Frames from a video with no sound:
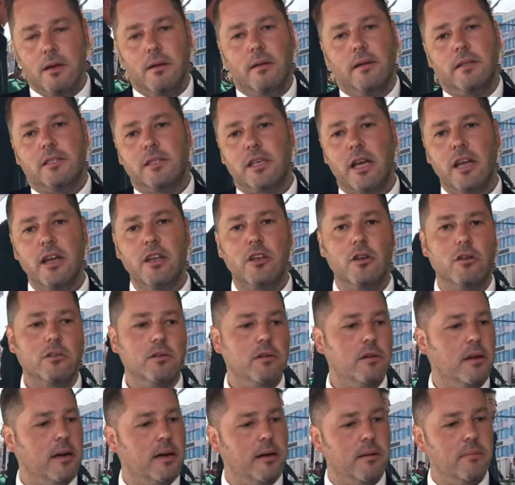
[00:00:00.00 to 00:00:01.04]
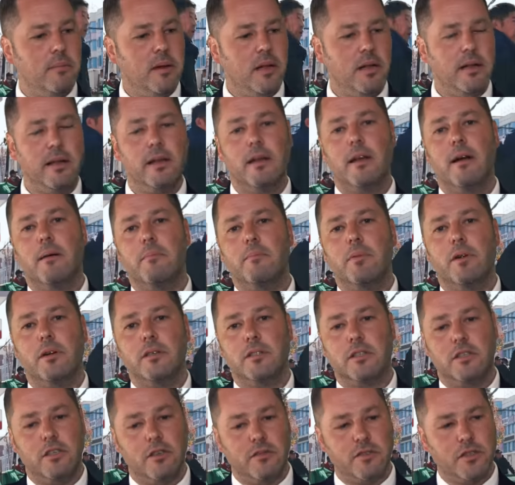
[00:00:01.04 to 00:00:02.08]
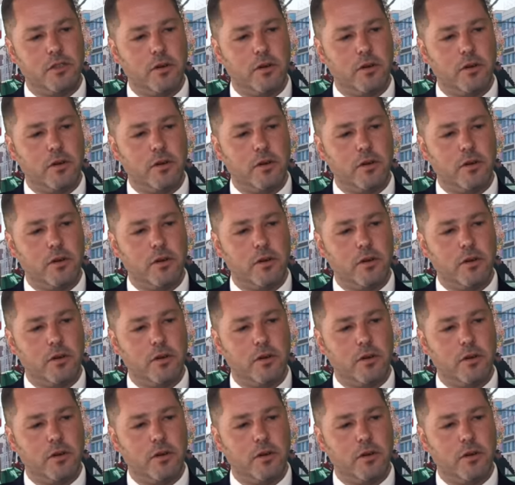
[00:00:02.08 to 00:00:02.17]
Say you're a middle-income person, you've